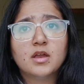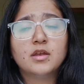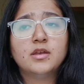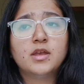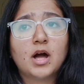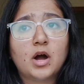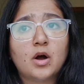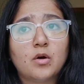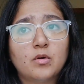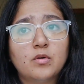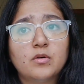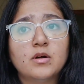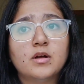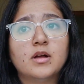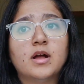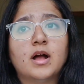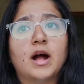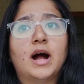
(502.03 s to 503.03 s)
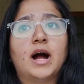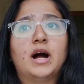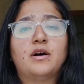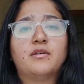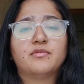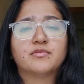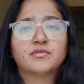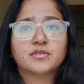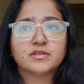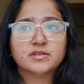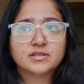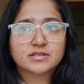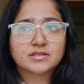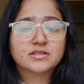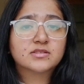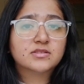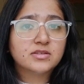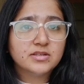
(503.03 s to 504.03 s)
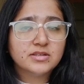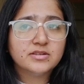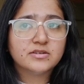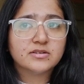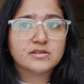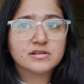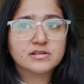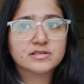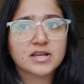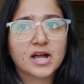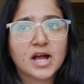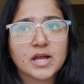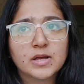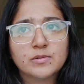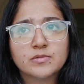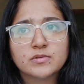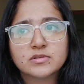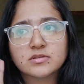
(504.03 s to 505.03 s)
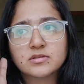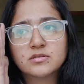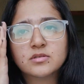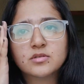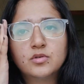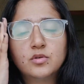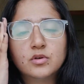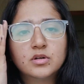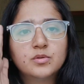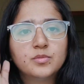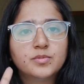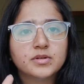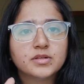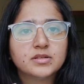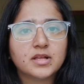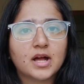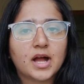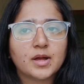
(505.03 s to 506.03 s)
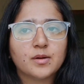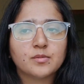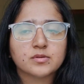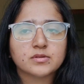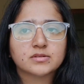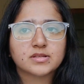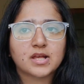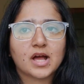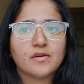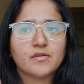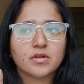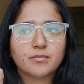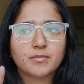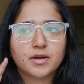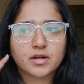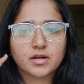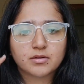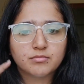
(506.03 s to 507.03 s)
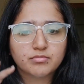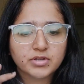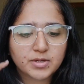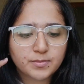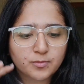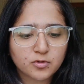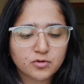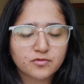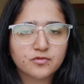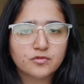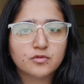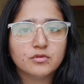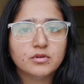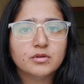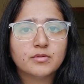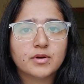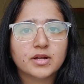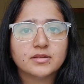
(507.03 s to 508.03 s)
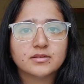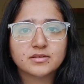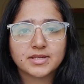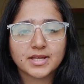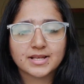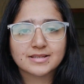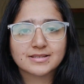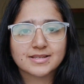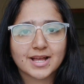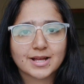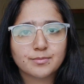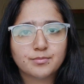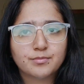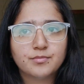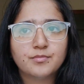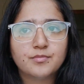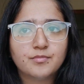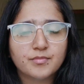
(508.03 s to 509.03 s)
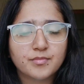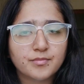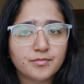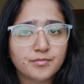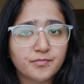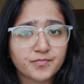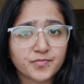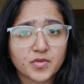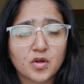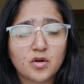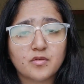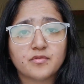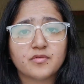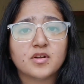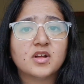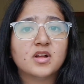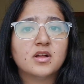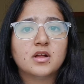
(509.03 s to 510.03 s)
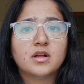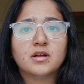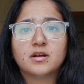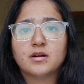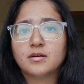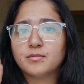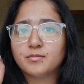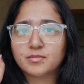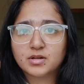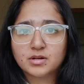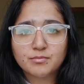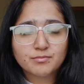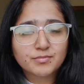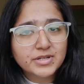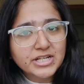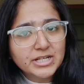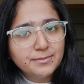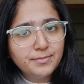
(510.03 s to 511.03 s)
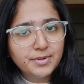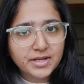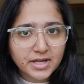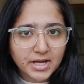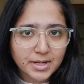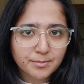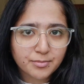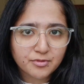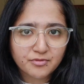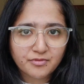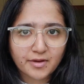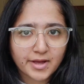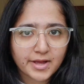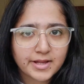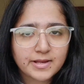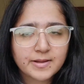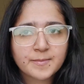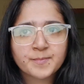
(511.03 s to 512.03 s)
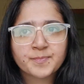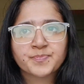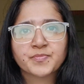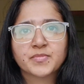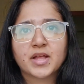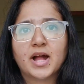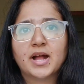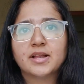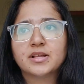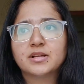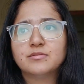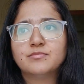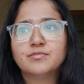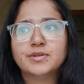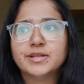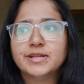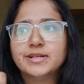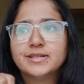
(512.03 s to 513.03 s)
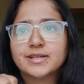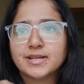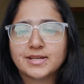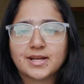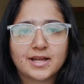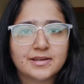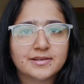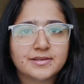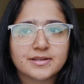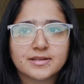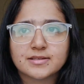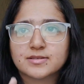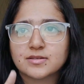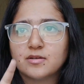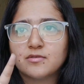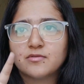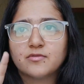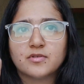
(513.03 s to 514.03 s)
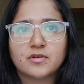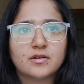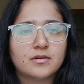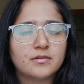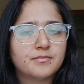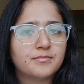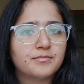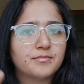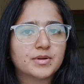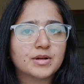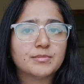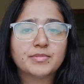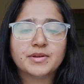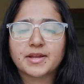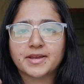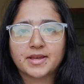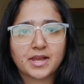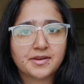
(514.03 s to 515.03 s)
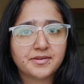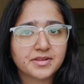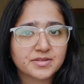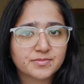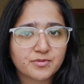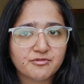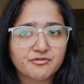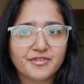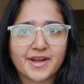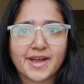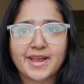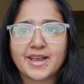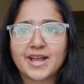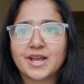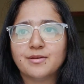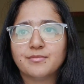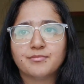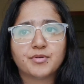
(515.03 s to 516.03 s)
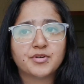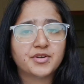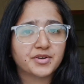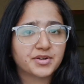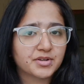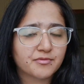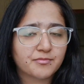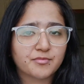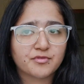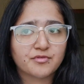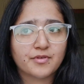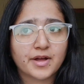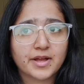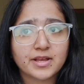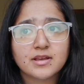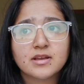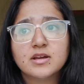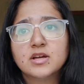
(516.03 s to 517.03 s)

Now, after this 3 years, I was having my complete portfolio and the tech stack of complete BI profile and complete analytics of complete analytics profile and predictive profile.